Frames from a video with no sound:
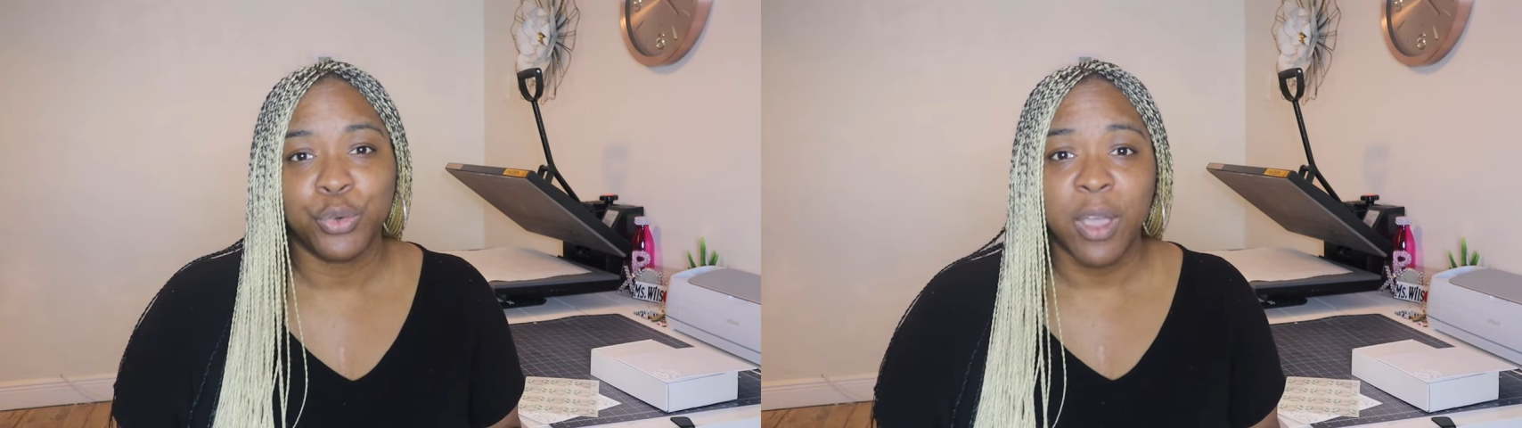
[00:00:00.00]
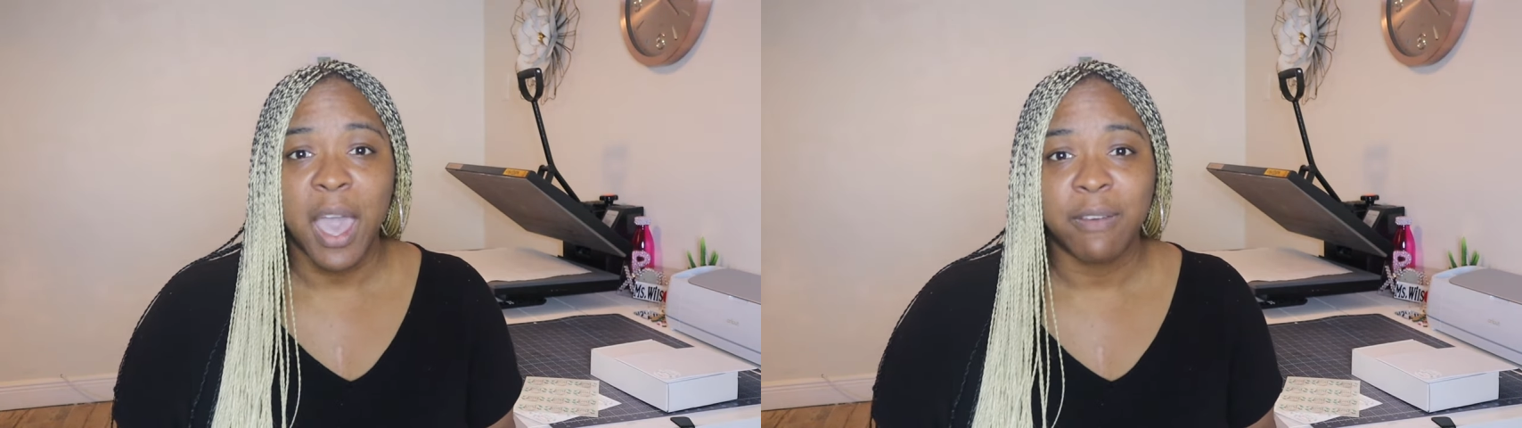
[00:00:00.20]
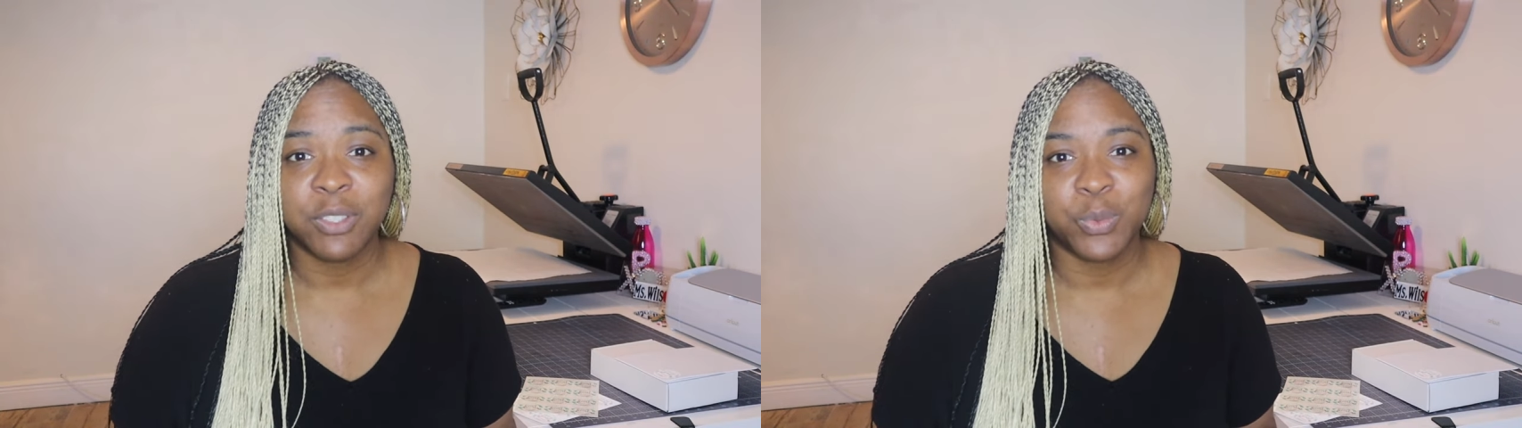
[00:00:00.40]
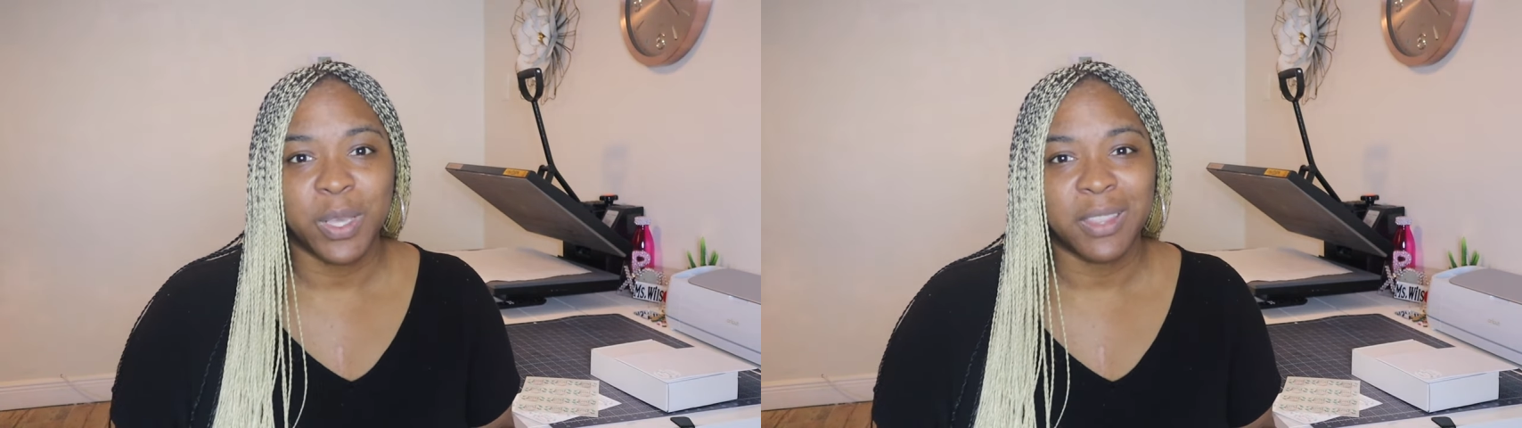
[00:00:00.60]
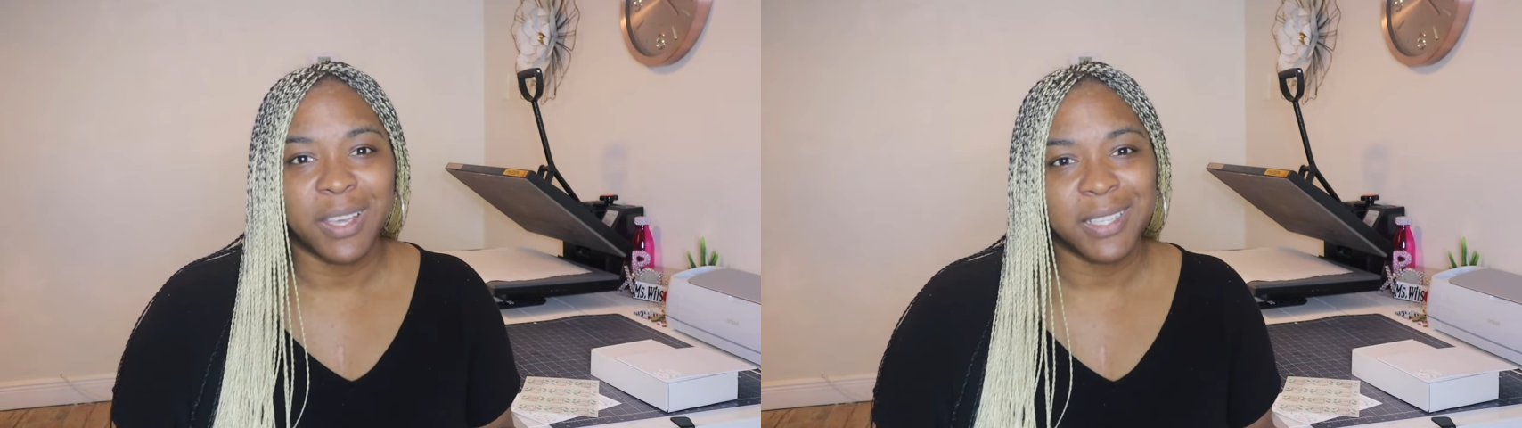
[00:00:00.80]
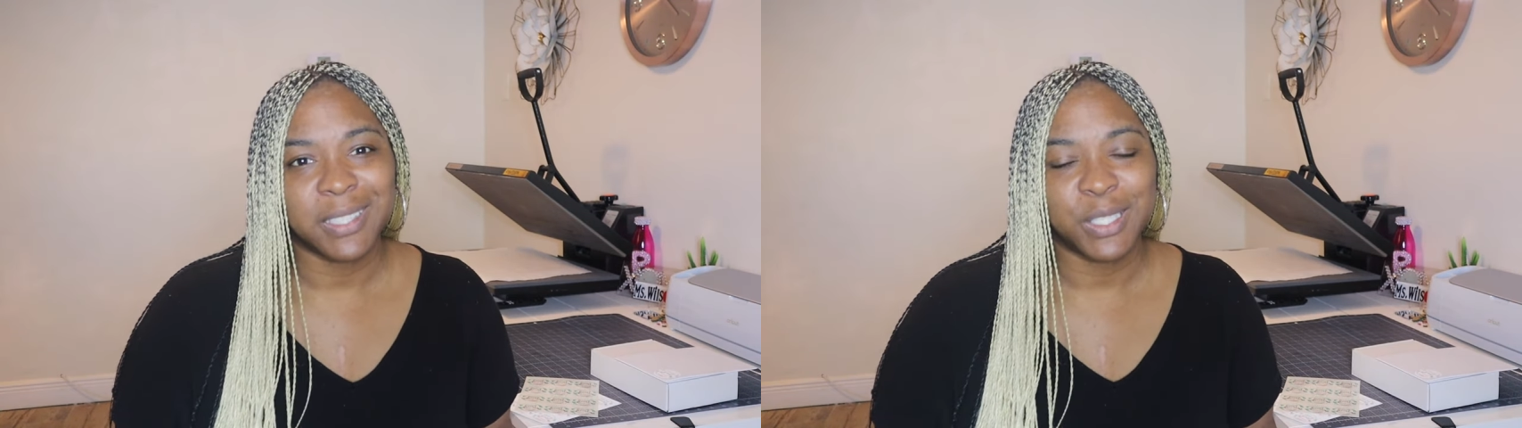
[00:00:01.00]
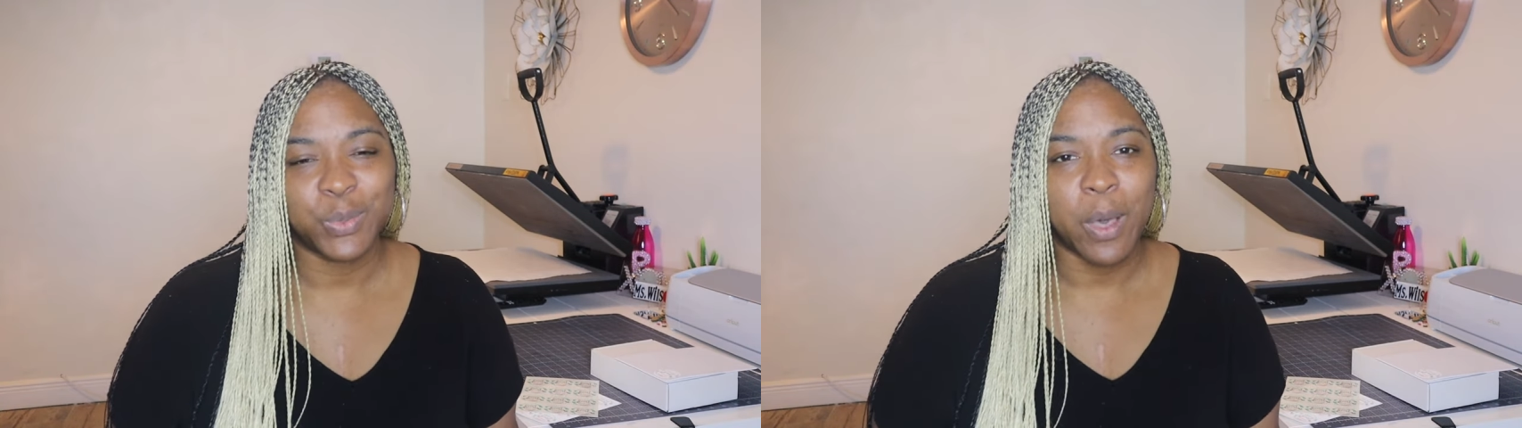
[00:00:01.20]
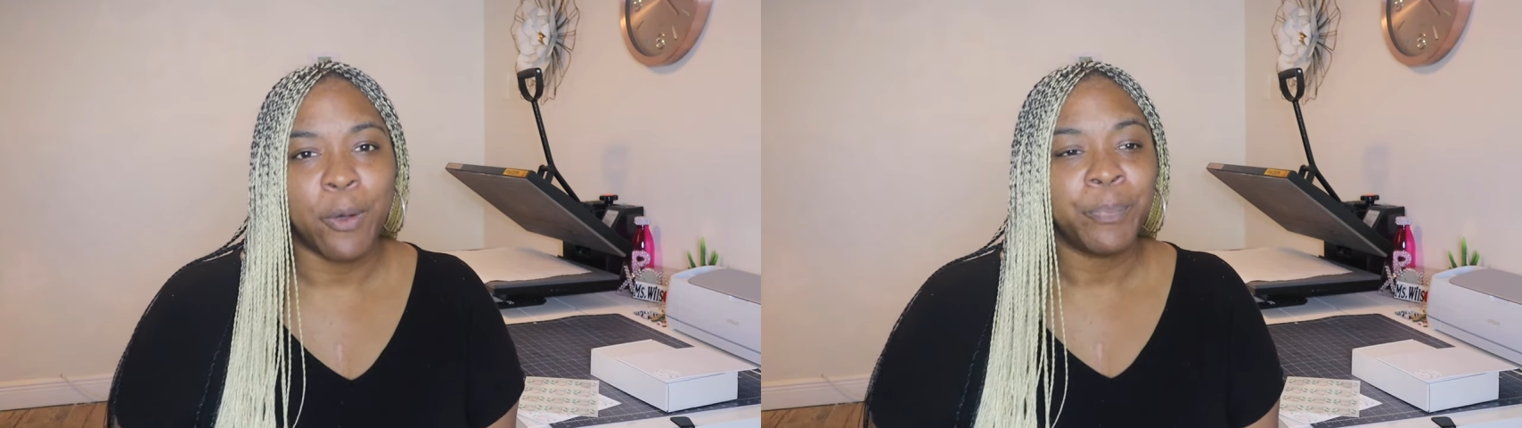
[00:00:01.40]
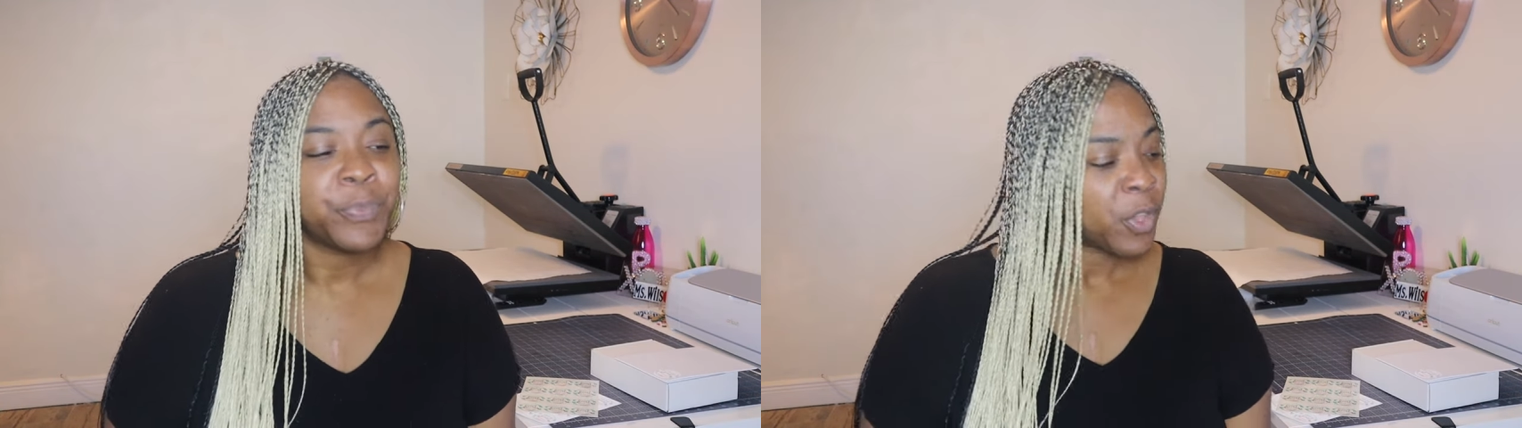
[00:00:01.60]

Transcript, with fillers: craft with us as well.